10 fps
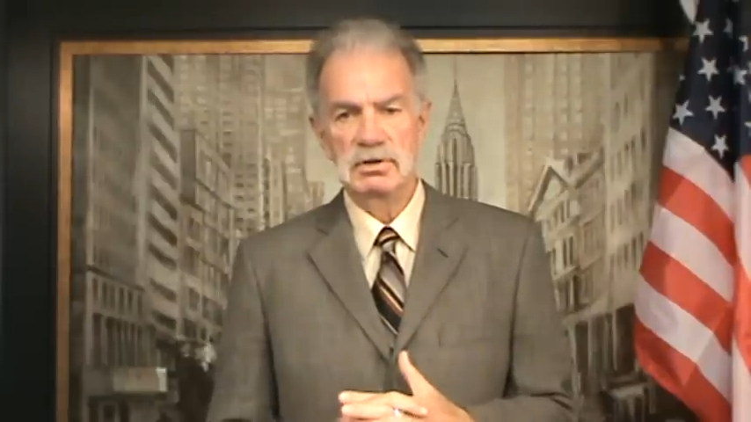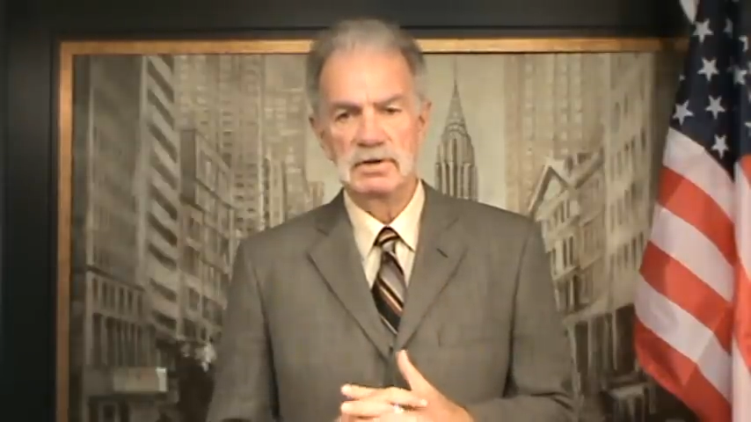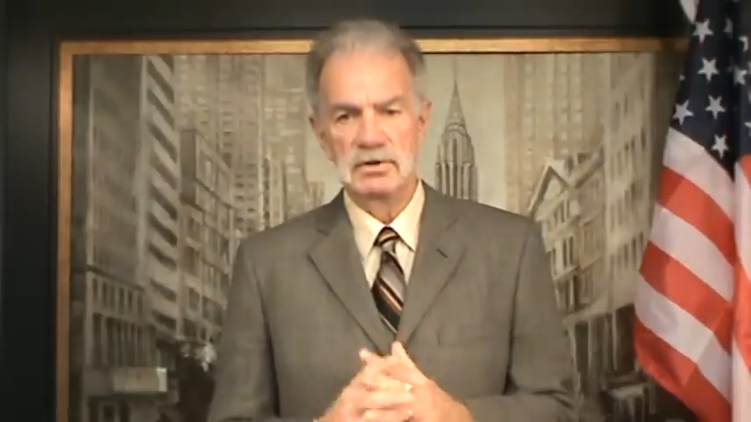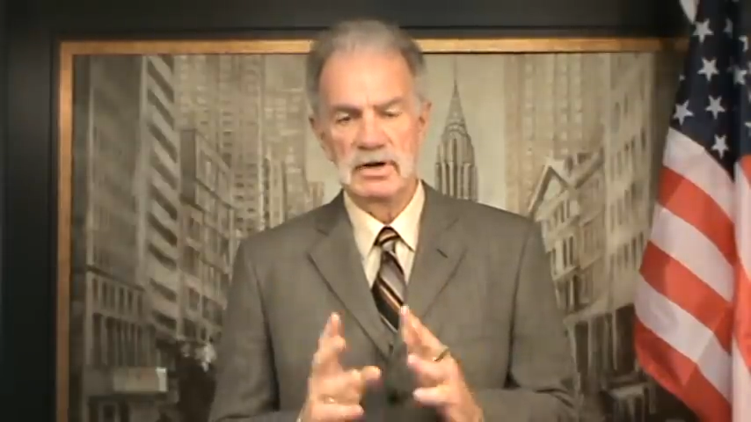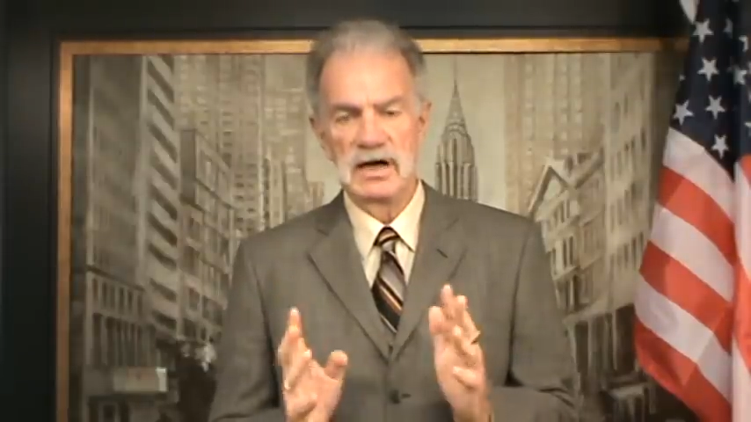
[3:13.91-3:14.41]
in
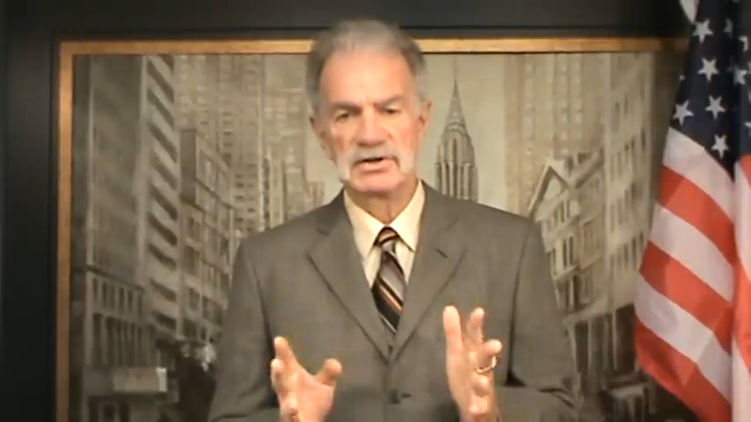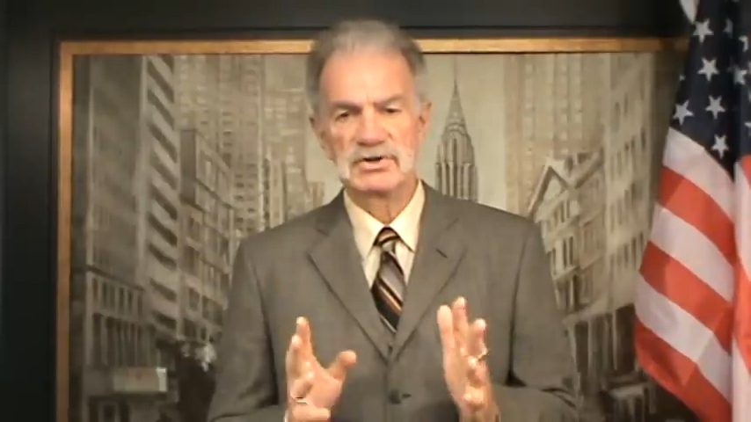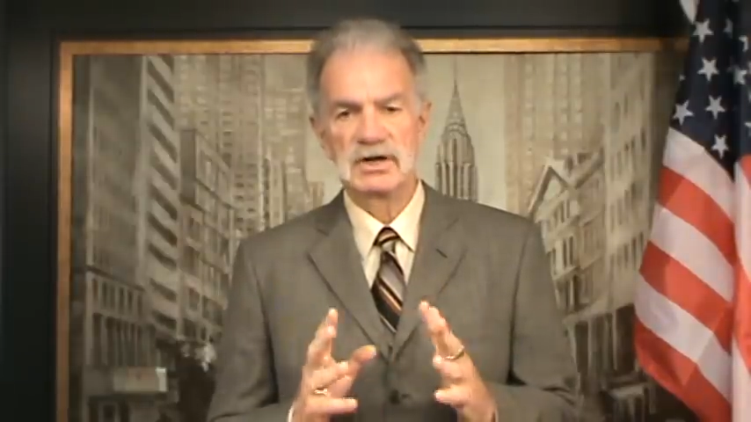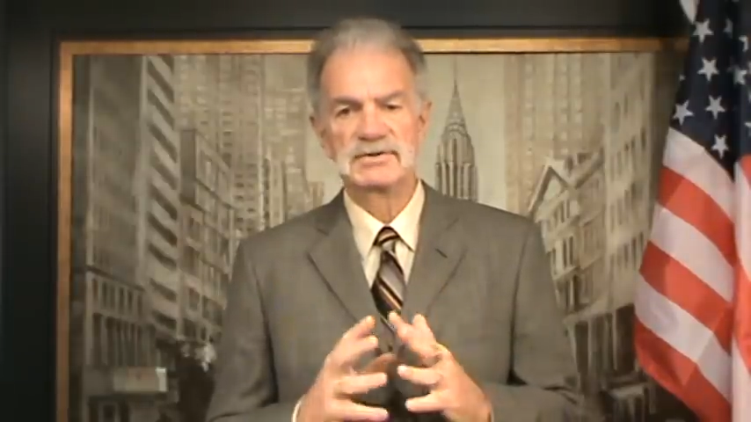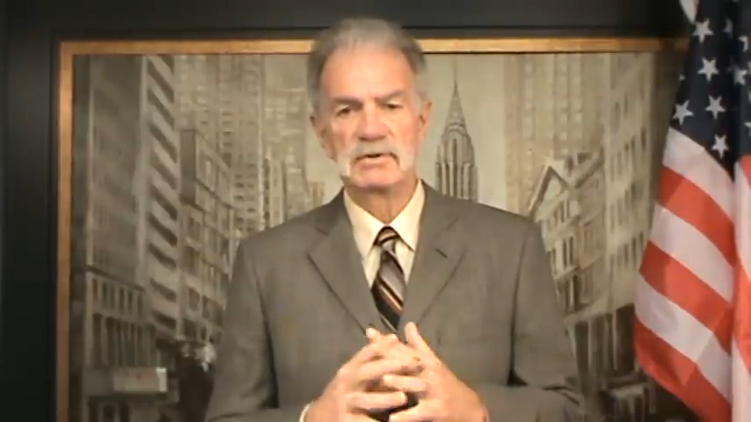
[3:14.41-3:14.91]
the United
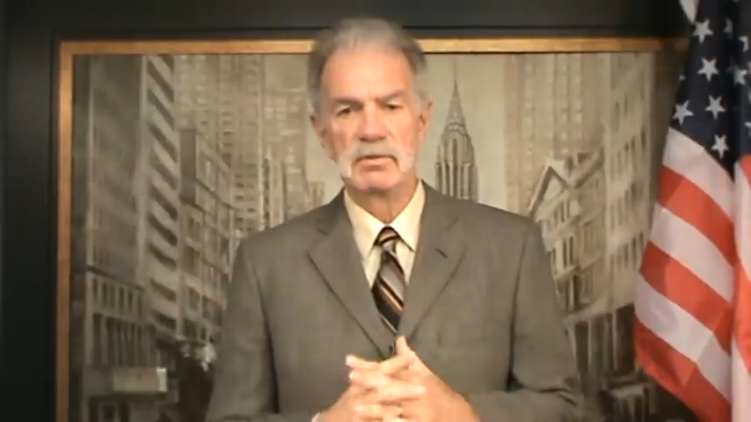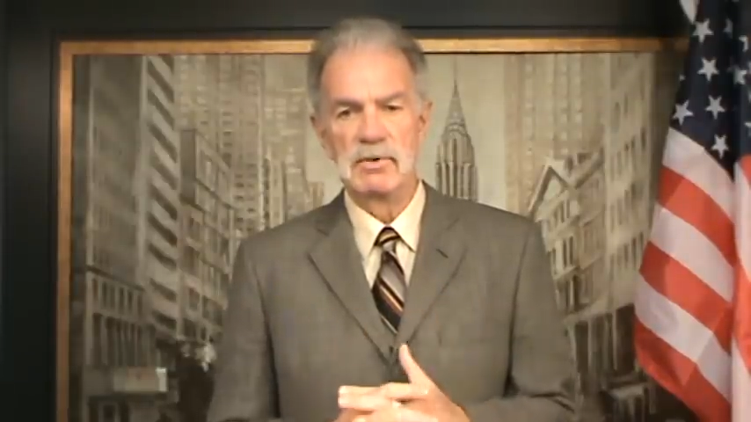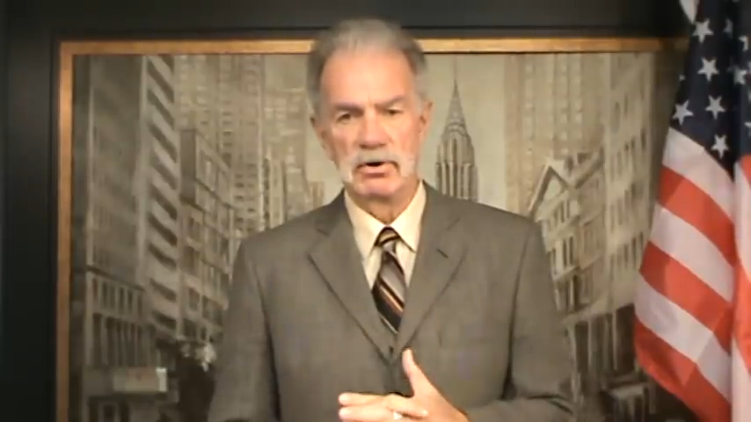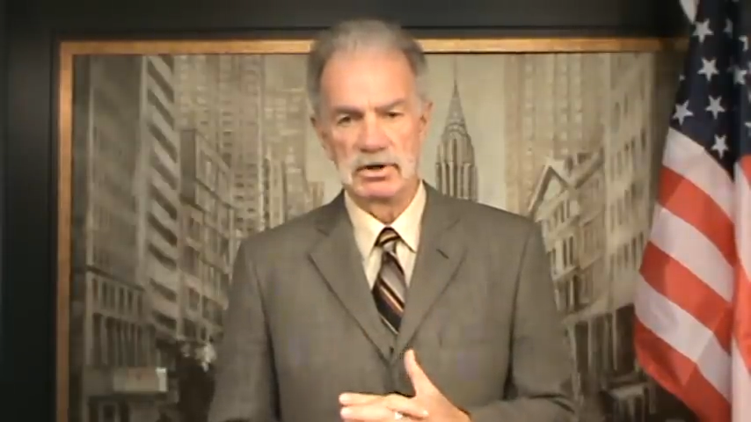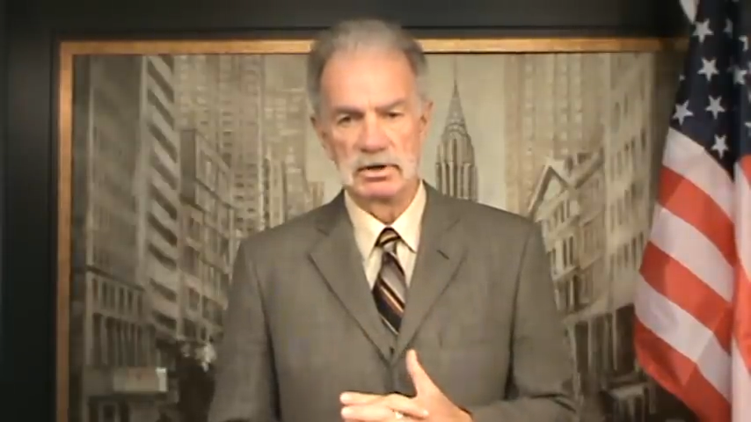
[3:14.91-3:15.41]
States of
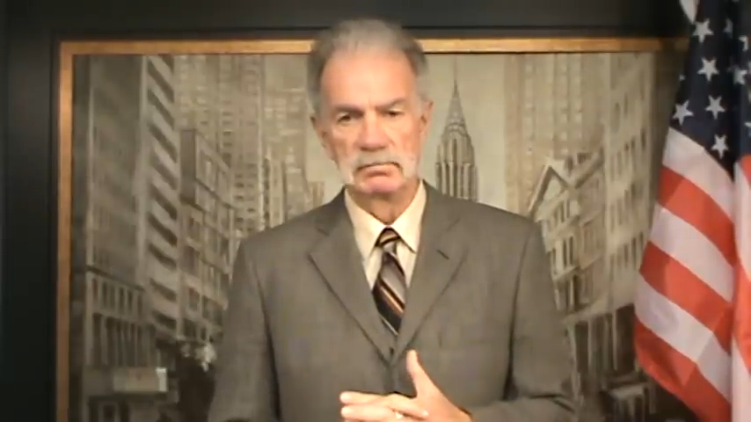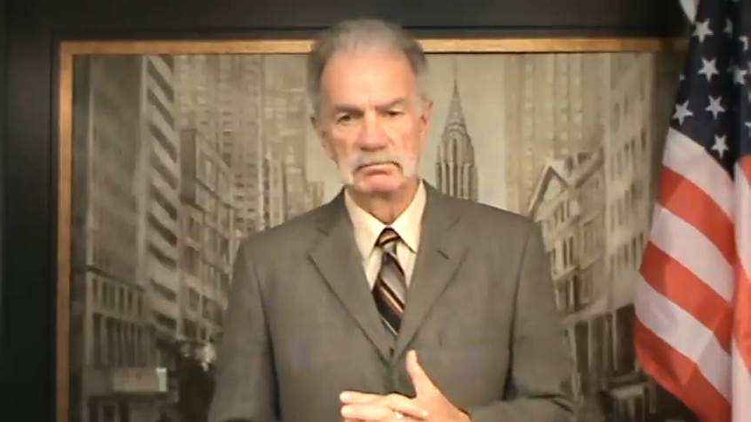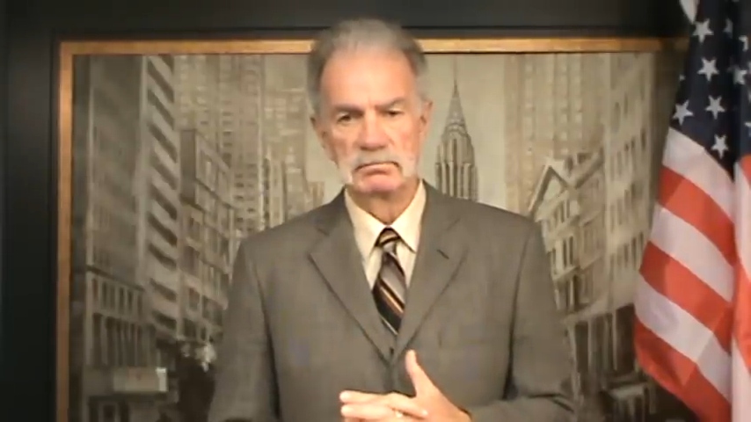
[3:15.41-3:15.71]
America.